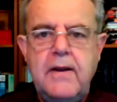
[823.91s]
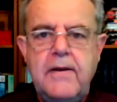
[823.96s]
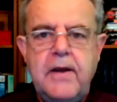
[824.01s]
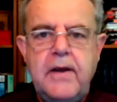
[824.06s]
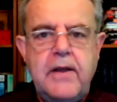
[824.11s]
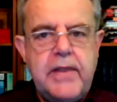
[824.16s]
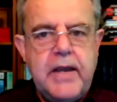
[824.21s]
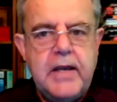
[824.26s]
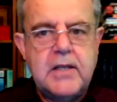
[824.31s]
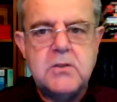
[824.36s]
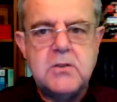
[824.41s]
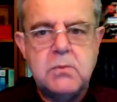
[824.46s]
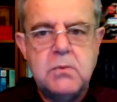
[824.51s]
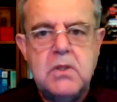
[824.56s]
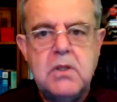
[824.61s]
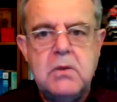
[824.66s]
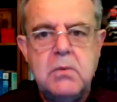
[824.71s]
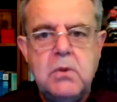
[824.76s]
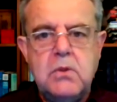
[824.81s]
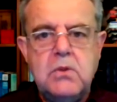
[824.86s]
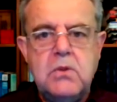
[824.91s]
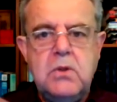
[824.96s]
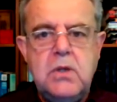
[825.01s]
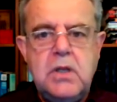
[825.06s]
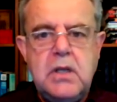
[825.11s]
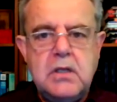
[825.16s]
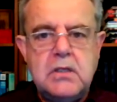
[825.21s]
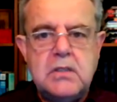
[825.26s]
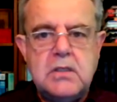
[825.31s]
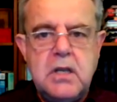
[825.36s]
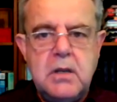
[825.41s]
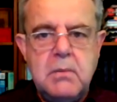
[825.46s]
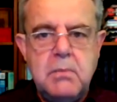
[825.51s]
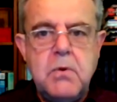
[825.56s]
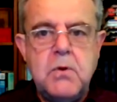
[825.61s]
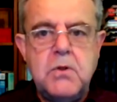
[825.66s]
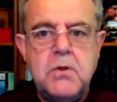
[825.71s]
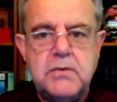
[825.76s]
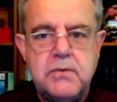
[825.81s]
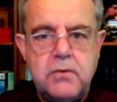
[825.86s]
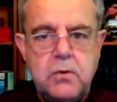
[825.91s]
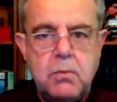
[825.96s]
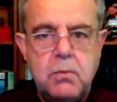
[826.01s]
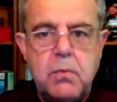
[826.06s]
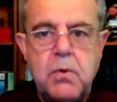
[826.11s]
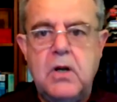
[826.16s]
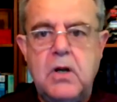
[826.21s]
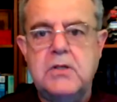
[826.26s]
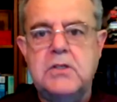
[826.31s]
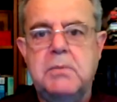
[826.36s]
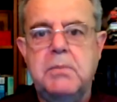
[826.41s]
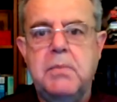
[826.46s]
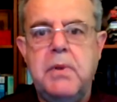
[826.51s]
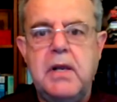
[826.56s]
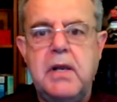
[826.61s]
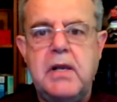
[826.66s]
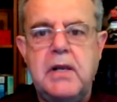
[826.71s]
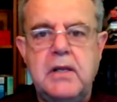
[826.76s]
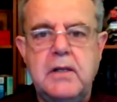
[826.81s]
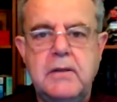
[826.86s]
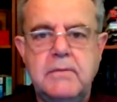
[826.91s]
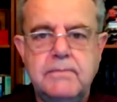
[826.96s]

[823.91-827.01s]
And that's really what you need as inputs for your project planning.